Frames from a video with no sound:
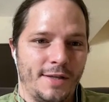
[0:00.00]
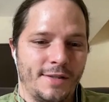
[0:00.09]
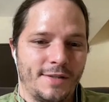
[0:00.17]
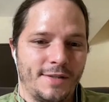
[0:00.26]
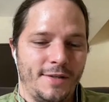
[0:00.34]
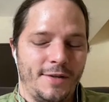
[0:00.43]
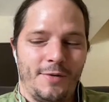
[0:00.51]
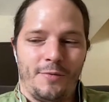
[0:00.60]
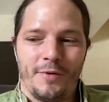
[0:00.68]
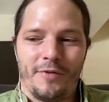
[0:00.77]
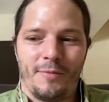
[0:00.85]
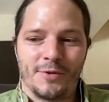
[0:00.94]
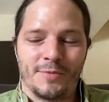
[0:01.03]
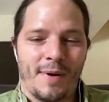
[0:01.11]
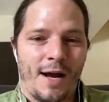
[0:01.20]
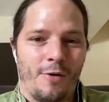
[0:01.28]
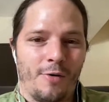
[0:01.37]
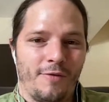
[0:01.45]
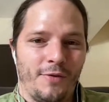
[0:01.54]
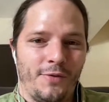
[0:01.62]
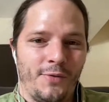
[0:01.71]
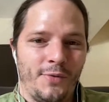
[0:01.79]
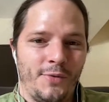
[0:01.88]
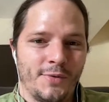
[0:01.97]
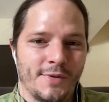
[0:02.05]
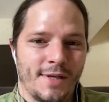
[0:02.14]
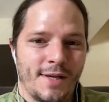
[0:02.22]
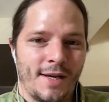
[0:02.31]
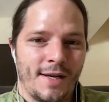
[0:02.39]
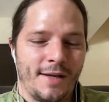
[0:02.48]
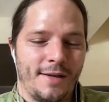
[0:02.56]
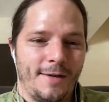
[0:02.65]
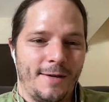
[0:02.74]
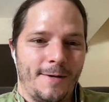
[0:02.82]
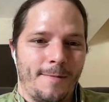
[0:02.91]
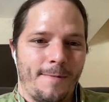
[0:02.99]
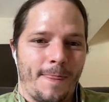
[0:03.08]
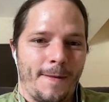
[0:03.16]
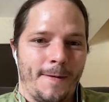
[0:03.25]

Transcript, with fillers: And it's, one of the most powerful tools that